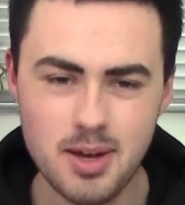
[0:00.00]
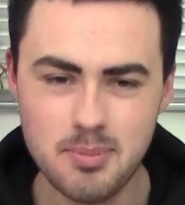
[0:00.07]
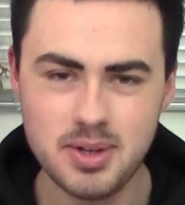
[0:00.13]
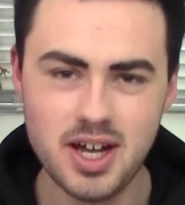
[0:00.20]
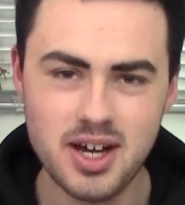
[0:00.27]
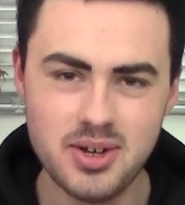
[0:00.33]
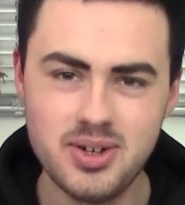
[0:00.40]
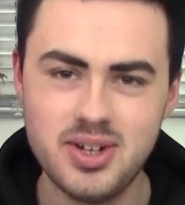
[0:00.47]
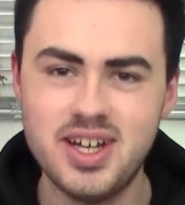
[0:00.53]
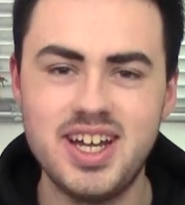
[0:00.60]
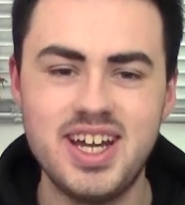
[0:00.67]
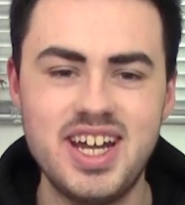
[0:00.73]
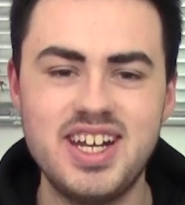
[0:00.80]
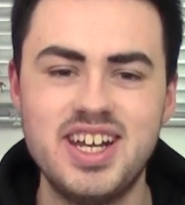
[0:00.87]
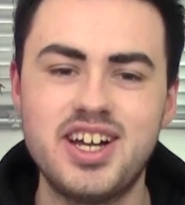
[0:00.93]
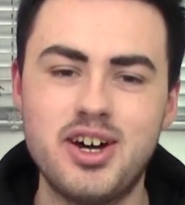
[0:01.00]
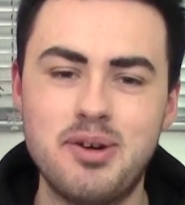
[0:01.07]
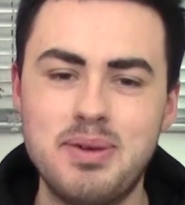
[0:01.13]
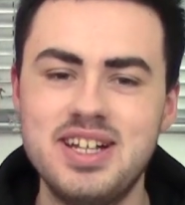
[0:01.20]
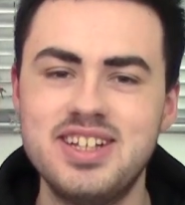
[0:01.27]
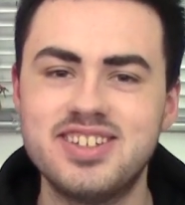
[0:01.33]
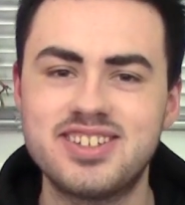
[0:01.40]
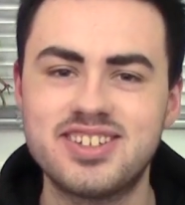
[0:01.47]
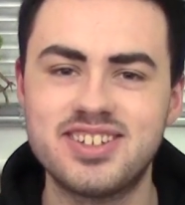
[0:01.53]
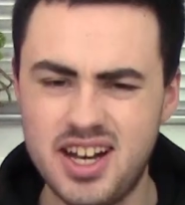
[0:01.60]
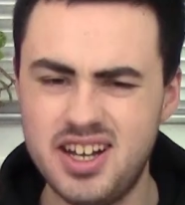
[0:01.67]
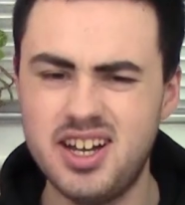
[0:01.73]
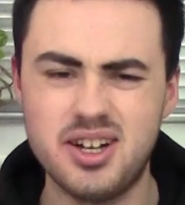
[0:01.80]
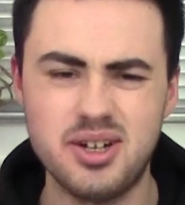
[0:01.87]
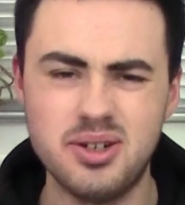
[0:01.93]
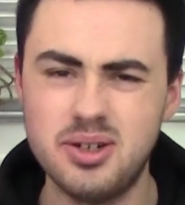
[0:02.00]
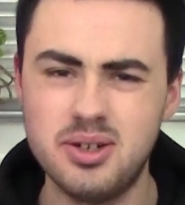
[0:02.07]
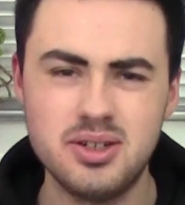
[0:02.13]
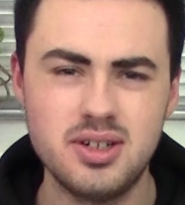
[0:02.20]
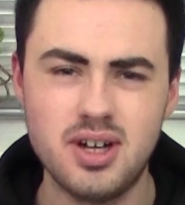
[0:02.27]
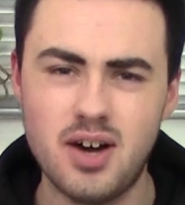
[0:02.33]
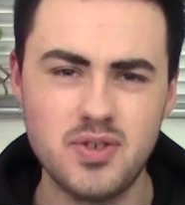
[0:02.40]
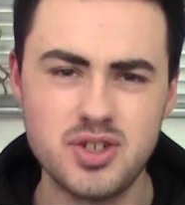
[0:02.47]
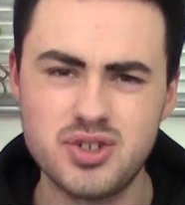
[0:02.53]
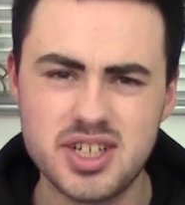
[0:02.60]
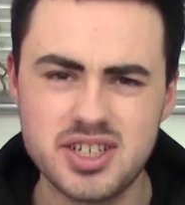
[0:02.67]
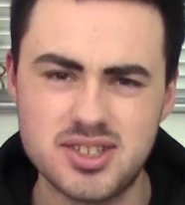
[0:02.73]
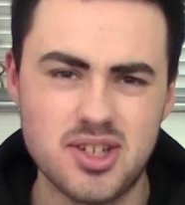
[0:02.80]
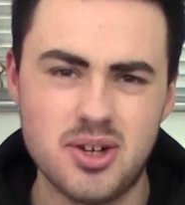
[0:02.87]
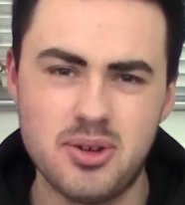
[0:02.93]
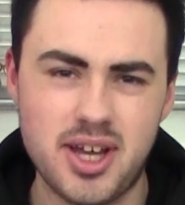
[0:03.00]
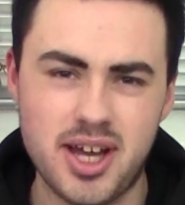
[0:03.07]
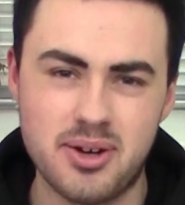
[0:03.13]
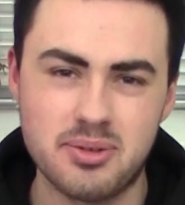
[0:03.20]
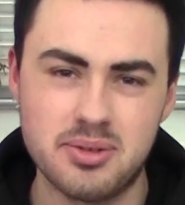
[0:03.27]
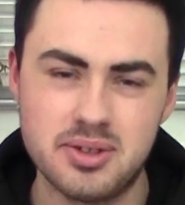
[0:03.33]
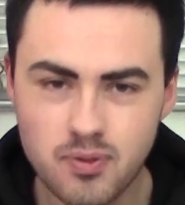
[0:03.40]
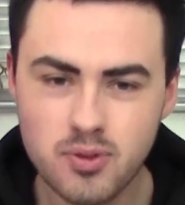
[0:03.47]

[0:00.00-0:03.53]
Let me know in the comments. And no, other drinks don't count.